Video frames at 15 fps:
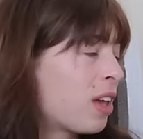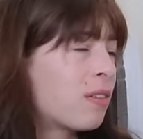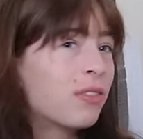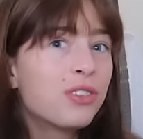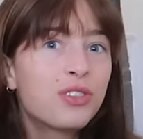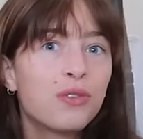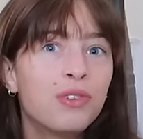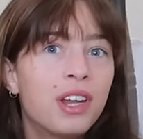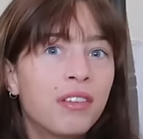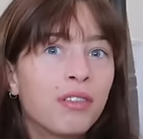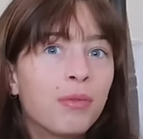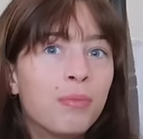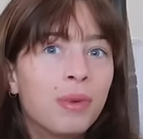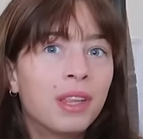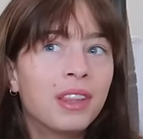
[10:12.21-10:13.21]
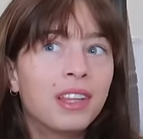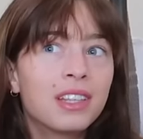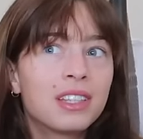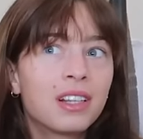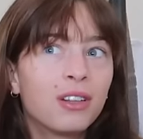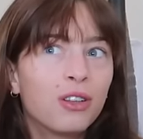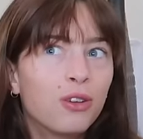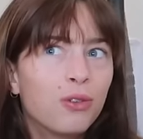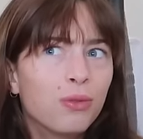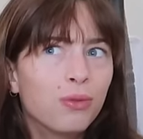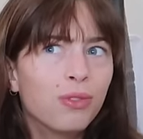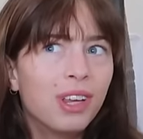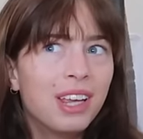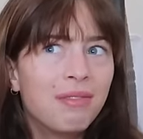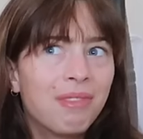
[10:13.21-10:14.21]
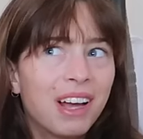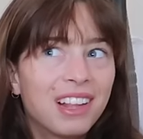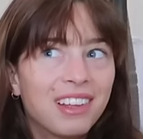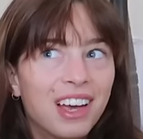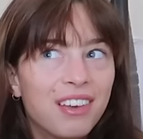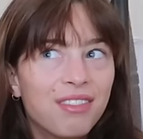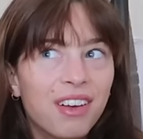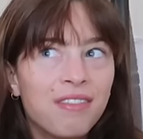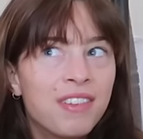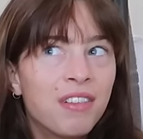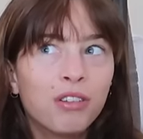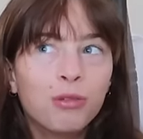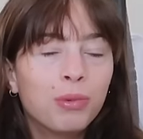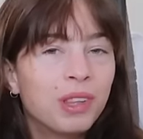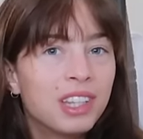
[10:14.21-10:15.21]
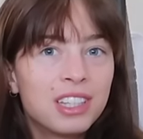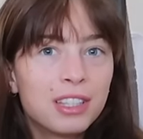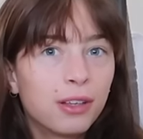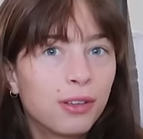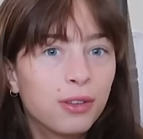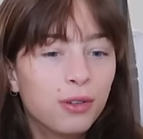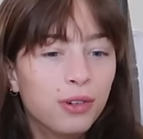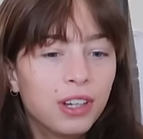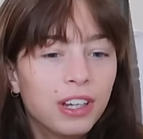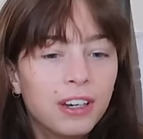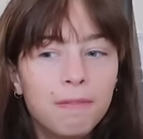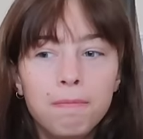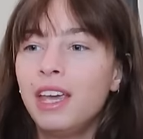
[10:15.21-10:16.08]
I've also never been this alone in my life. I've never been this secluded.